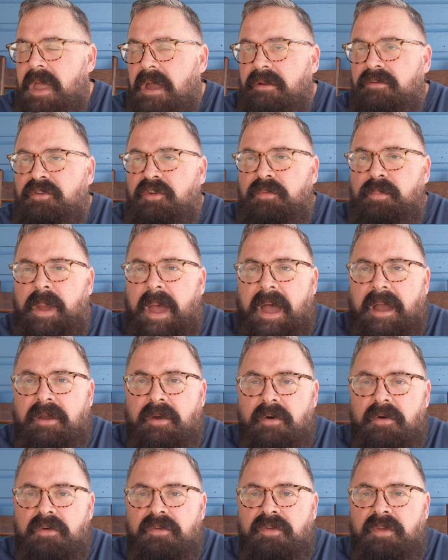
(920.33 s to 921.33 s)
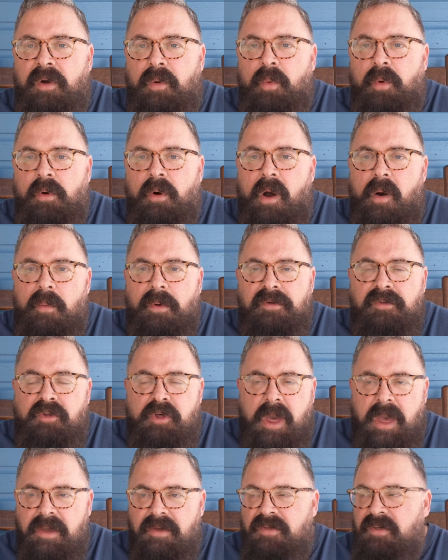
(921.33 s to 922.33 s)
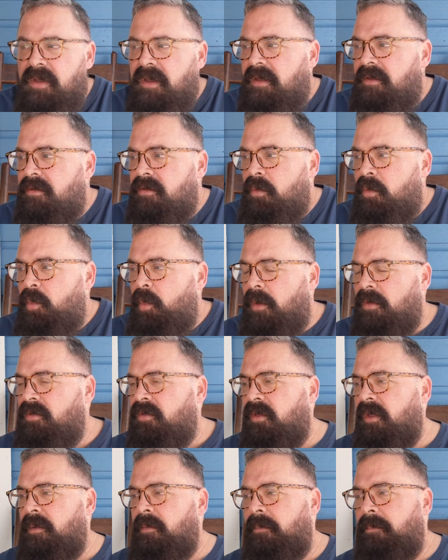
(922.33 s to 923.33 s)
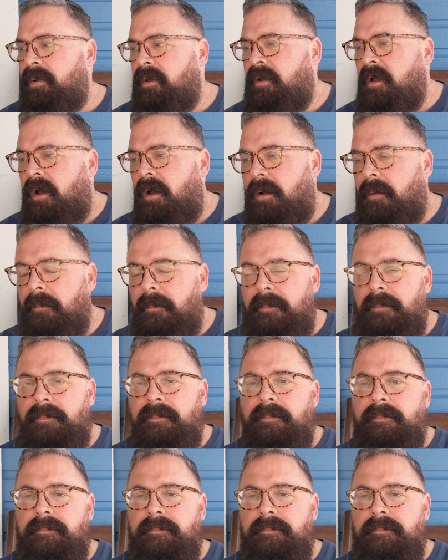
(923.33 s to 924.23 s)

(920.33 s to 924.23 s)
tobaccos that we're always chasing, the ones that become